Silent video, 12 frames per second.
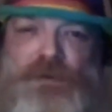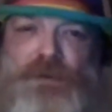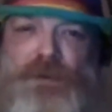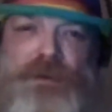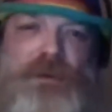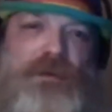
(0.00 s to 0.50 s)

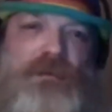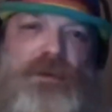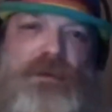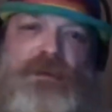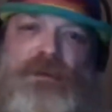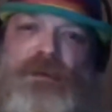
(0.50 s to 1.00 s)
like
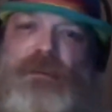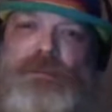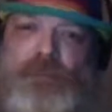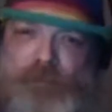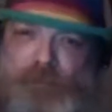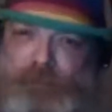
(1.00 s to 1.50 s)
the
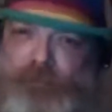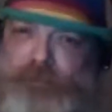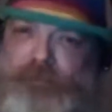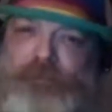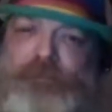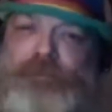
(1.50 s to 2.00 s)
feng
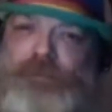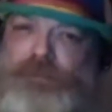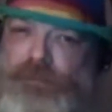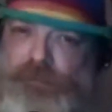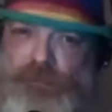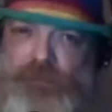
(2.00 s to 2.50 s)
shui thing
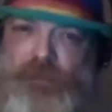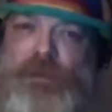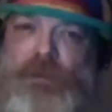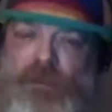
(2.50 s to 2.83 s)
as well.